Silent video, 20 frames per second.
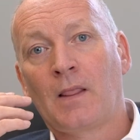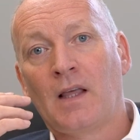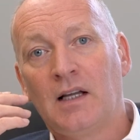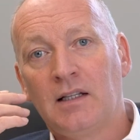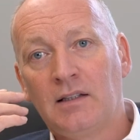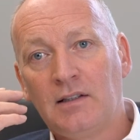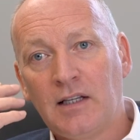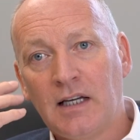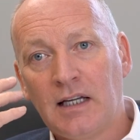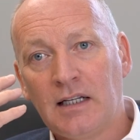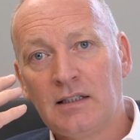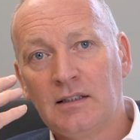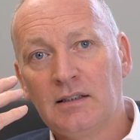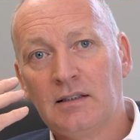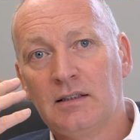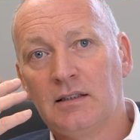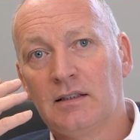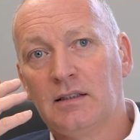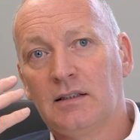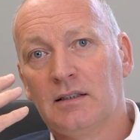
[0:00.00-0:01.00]
and
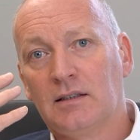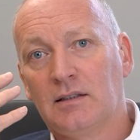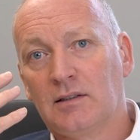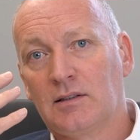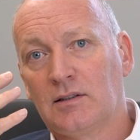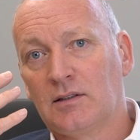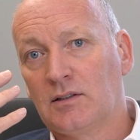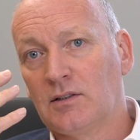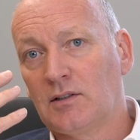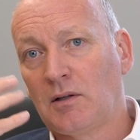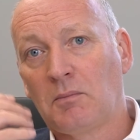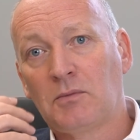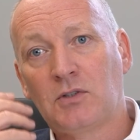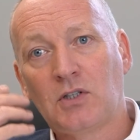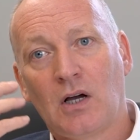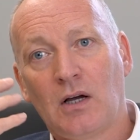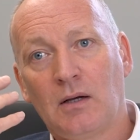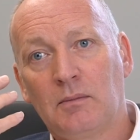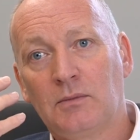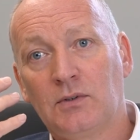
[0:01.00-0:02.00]
then
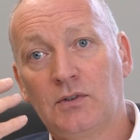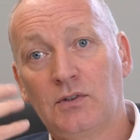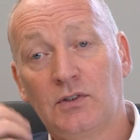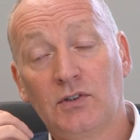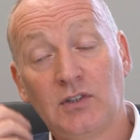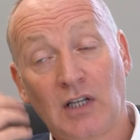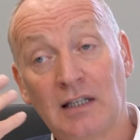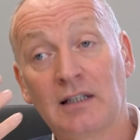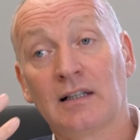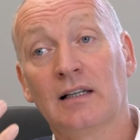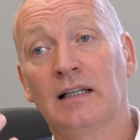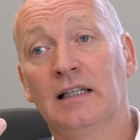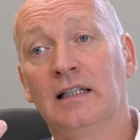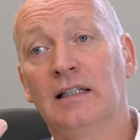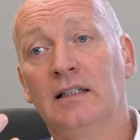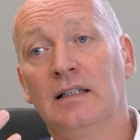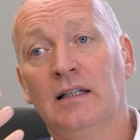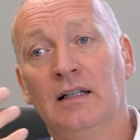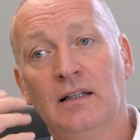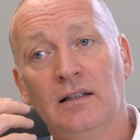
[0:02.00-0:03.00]
sometimes
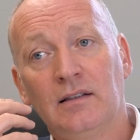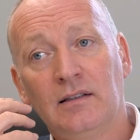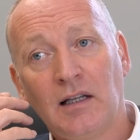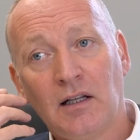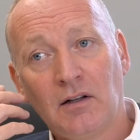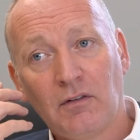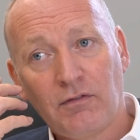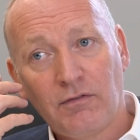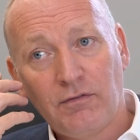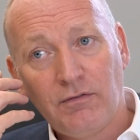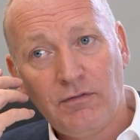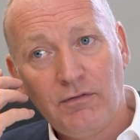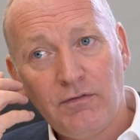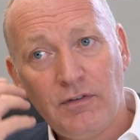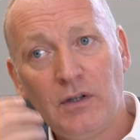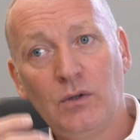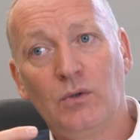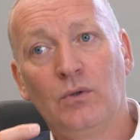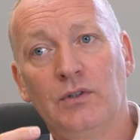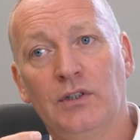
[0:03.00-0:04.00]
suddenly they'll
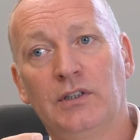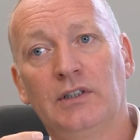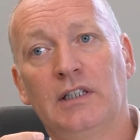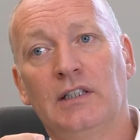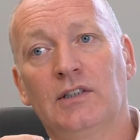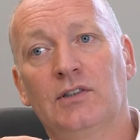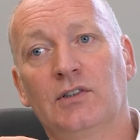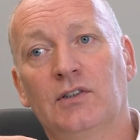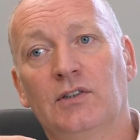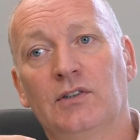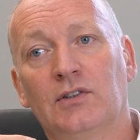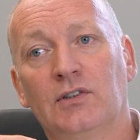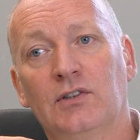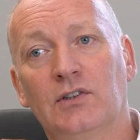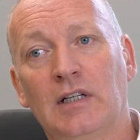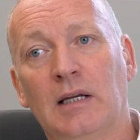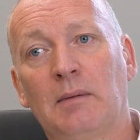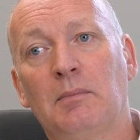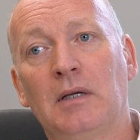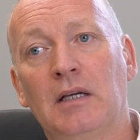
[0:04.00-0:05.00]
feel the disc
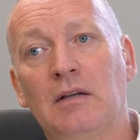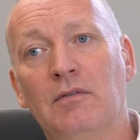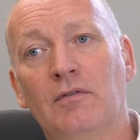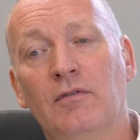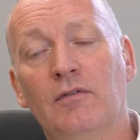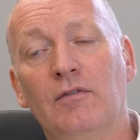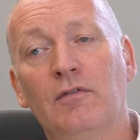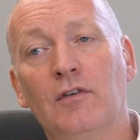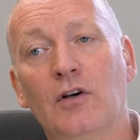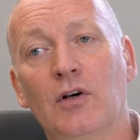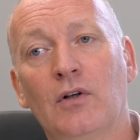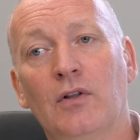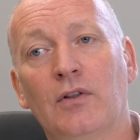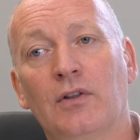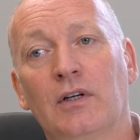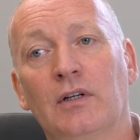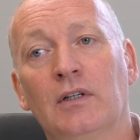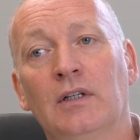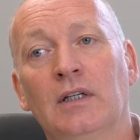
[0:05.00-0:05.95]
slip even further